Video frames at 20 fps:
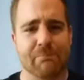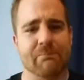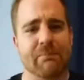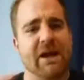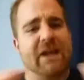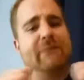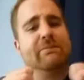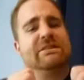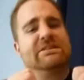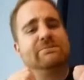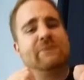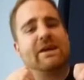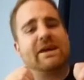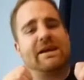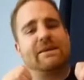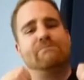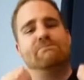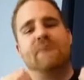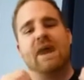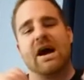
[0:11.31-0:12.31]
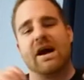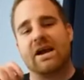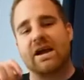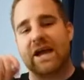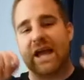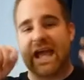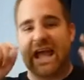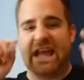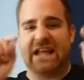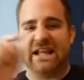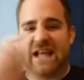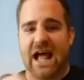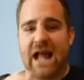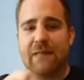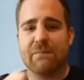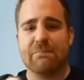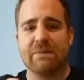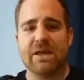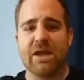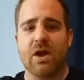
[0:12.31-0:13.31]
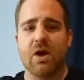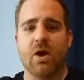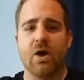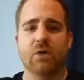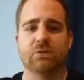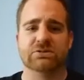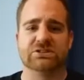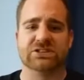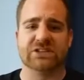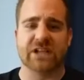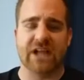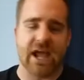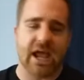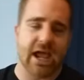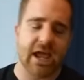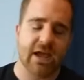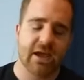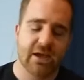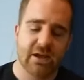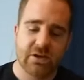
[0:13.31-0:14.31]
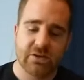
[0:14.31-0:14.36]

My name is Mike and Mark, and I'll be your host today.